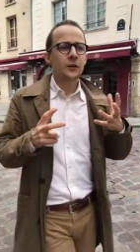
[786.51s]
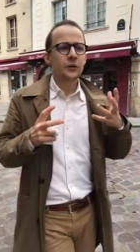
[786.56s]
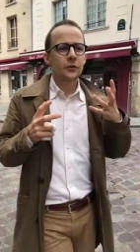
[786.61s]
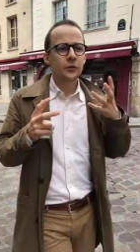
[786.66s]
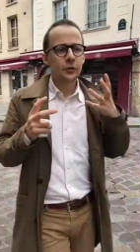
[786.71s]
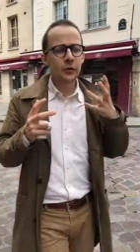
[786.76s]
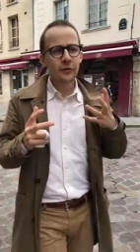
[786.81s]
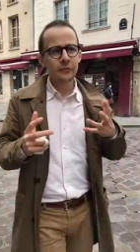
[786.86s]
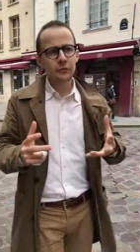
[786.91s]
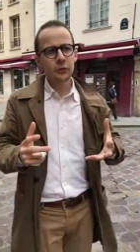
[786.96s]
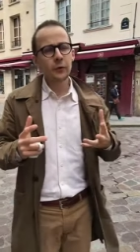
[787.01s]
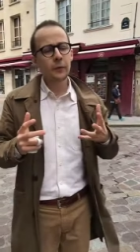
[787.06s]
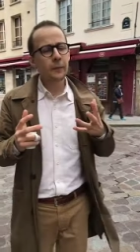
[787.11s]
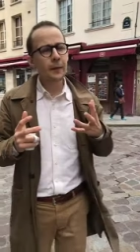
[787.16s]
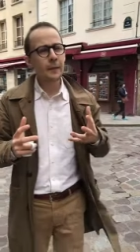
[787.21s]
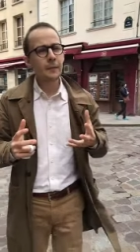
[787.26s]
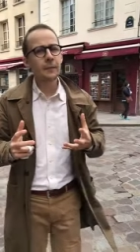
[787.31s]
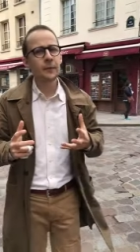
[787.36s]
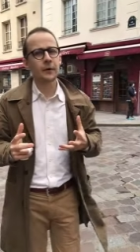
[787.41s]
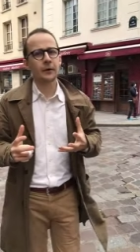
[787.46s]
You have to
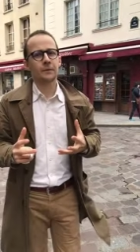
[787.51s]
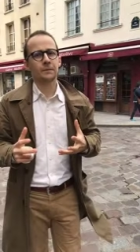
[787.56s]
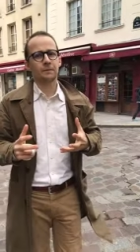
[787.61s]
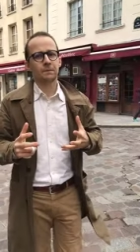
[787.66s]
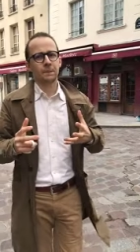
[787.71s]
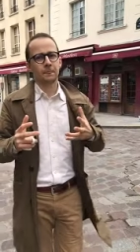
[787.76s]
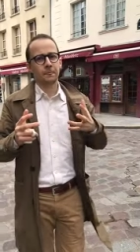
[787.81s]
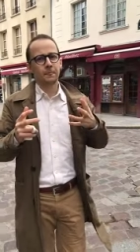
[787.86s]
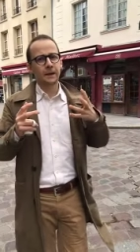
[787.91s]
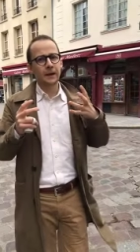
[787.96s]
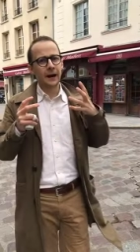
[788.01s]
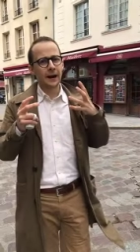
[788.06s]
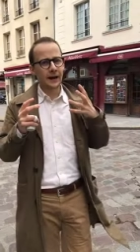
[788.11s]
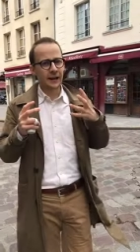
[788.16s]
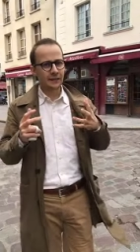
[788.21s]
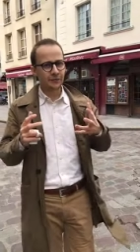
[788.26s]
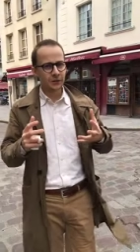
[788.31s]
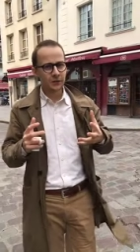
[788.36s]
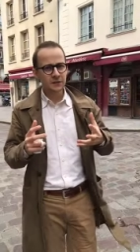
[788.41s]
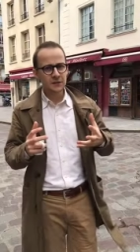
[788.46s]
remember,
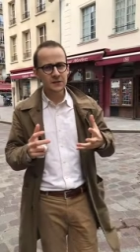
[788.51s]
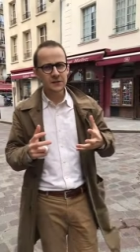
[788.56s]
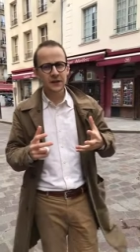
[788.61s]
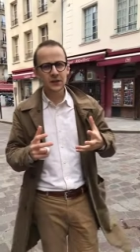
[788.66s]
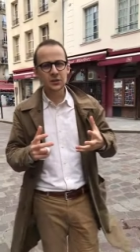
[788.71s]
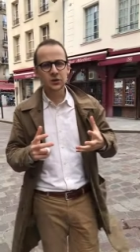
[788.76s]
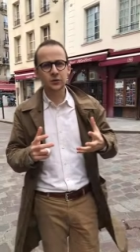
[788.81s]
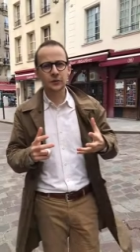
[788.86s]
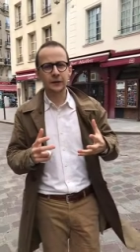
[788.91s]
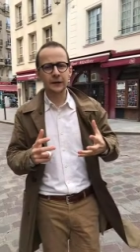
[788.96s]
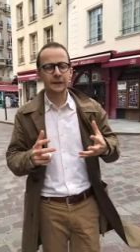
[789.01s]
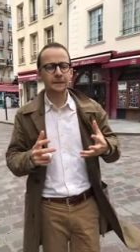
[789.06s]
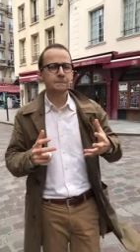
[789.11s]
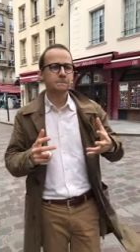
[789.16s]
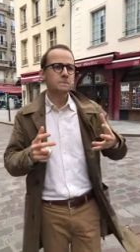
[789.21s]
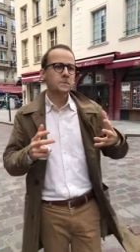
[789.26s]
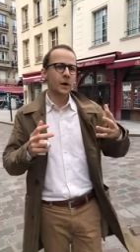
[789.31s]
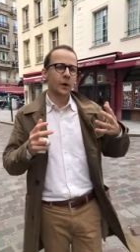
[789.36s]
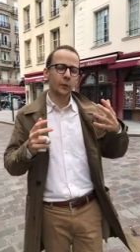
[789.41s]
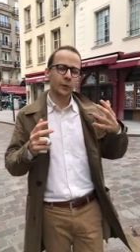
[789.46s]
eleventh century,
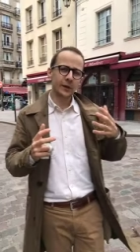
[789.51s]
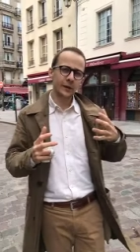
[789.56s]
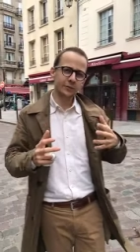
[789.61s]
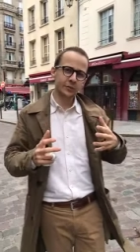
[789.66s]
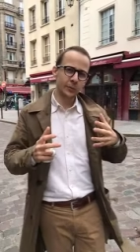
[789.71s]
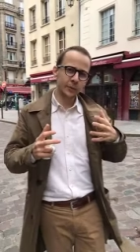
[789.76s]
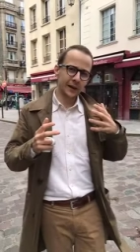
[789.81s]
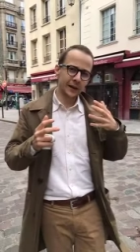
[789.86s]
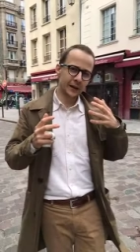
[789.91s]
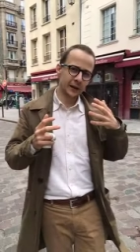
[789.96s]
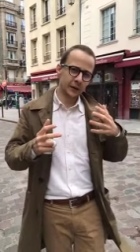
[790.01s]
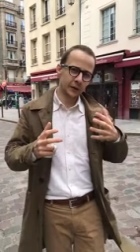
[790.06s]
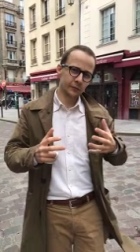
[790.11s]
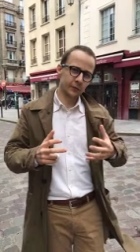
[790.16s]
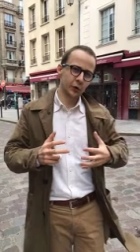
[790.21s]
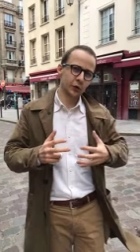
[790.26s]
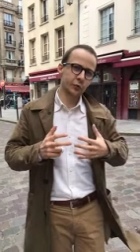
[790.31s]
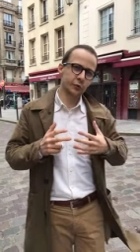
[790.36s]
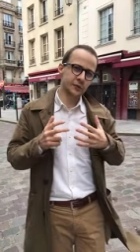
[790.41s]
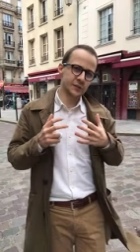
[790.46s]
we have the beginning of
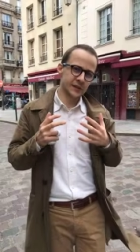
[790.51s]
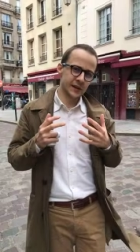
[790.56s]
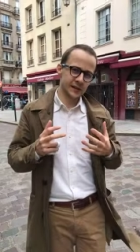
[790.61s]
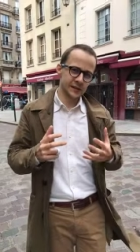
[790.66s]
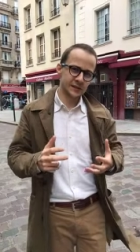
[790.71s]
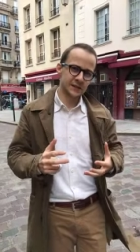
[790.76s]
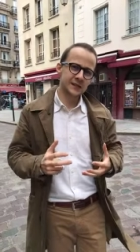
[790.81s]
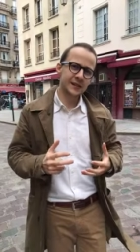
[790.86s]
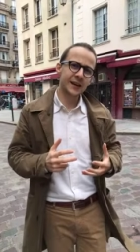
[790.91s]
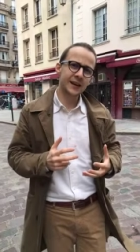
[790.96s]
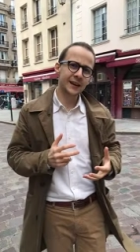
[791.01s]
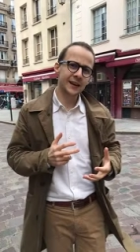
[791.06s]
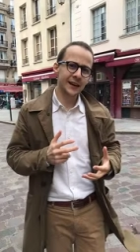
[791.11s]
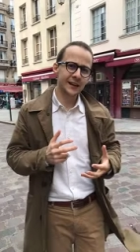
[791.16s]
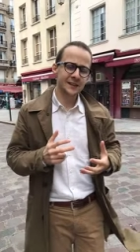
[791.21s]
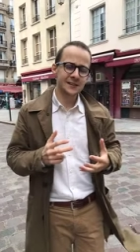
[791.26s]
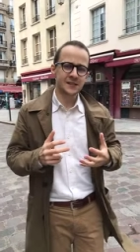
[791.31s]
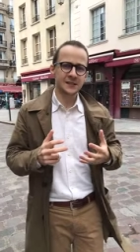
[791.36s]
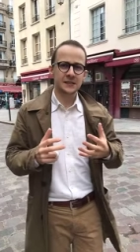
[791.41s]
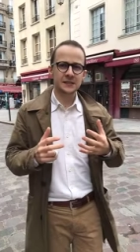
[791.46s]
the Crusades, ten
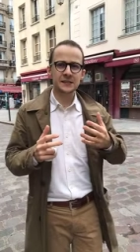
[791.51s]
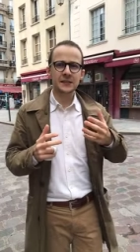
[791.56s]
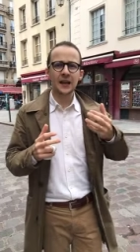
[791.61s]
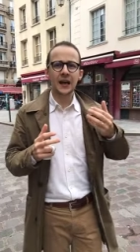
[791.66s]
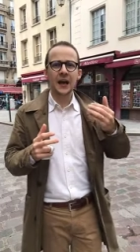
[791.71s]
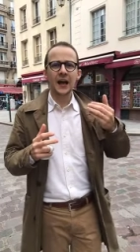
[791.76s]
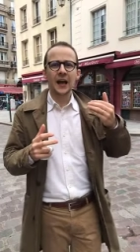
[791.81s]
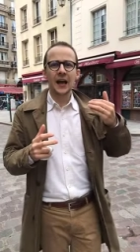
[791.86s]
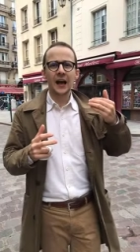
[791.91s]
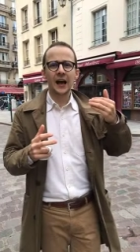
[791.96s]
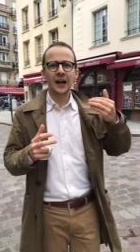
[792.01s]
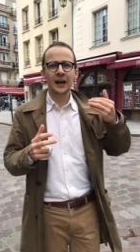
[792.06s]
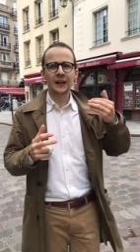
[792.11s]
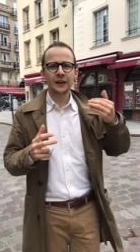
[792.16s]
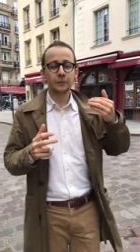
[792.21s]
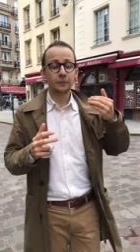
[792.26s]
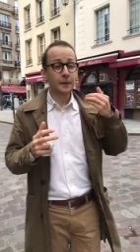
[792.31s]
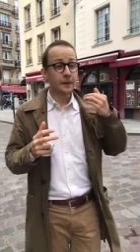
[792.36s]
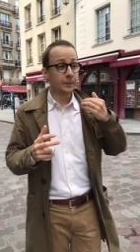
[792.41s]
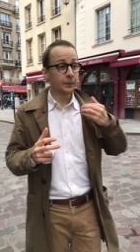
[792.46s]
nineties,
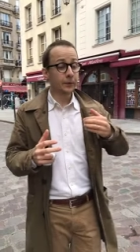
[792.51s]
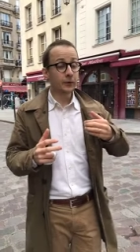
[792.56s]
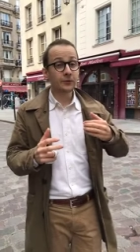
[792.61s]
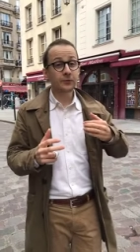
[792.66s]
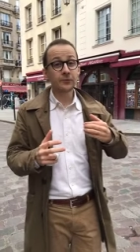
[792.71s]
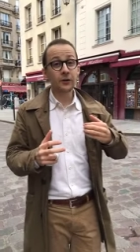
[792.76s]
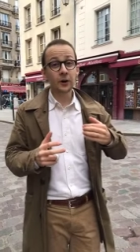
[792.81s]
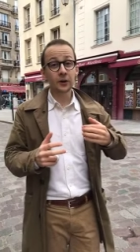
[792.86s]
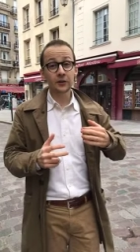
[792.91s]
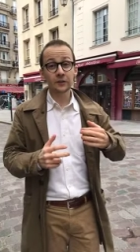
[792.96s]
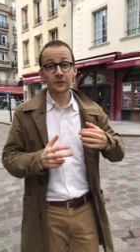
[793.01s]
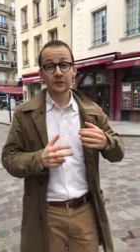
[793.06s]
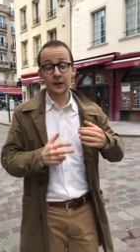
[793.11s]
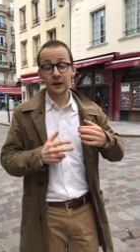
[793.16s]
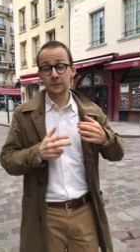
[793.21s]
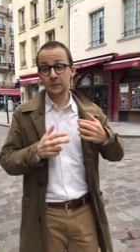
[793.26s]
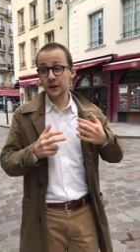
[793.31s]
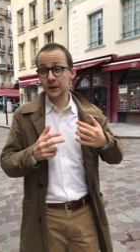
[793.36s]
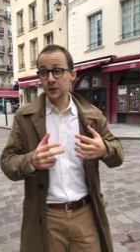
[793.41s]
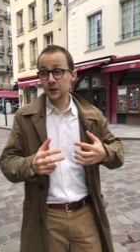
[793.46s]
and people thought
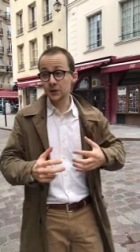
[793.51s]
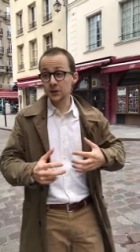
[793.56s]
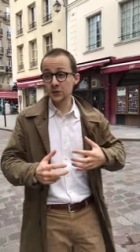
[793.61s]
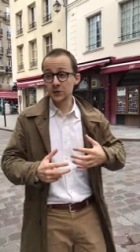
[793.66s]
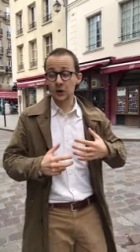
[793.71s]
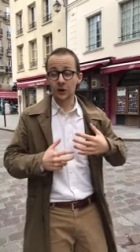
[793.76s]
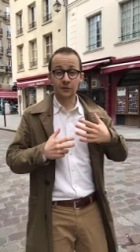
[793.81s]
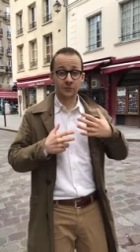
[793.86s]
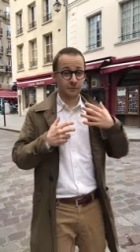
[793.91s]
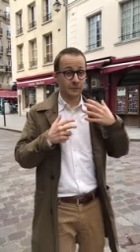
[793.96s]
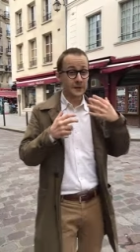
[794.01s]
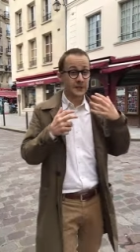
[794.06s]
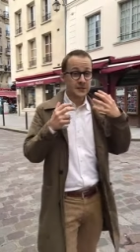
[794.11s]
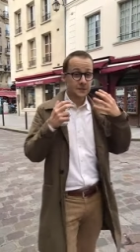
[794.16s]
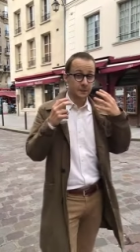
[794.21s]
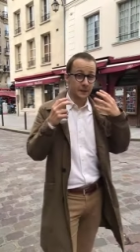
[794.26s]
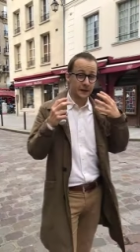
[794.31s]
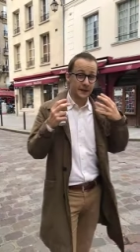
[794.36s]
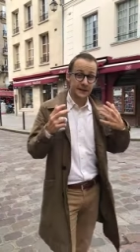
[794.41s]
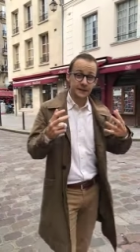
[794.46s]
that because of
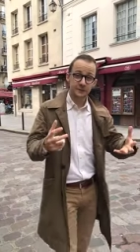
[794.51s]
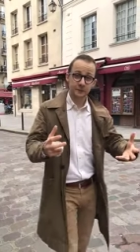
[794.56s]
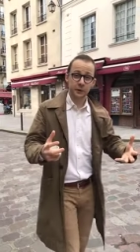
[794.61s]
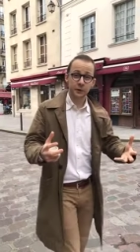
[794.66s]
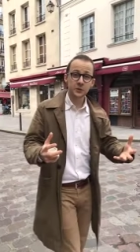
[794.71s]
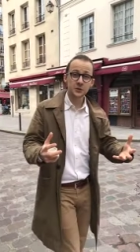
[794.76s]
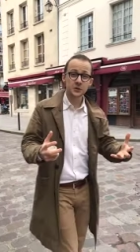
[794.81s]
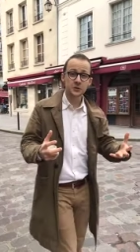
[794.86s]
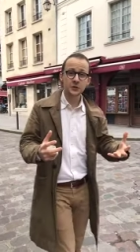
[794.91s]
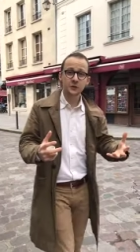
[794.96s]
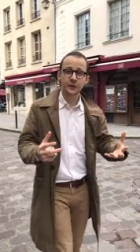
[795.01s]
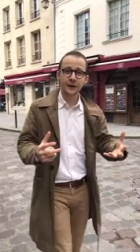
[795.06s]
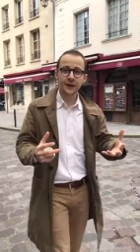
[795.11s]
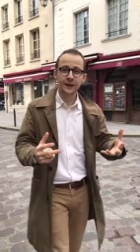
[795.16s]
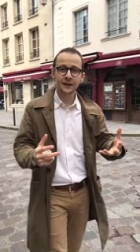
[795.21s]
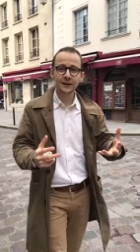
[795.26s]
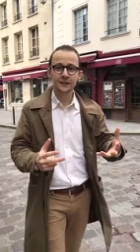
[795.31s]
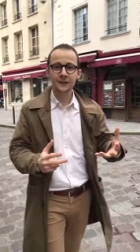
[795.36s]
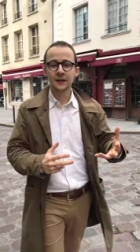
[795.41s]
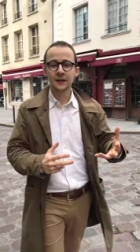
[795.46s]
misbelievers, right,